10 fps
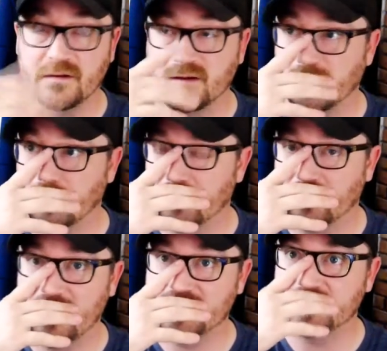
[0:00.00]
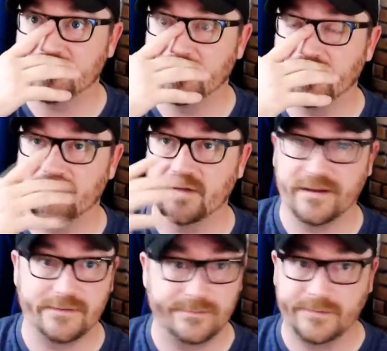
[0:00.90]
you know, the classic thing of
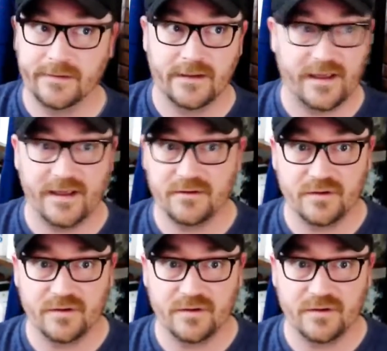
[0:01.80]
like, hey,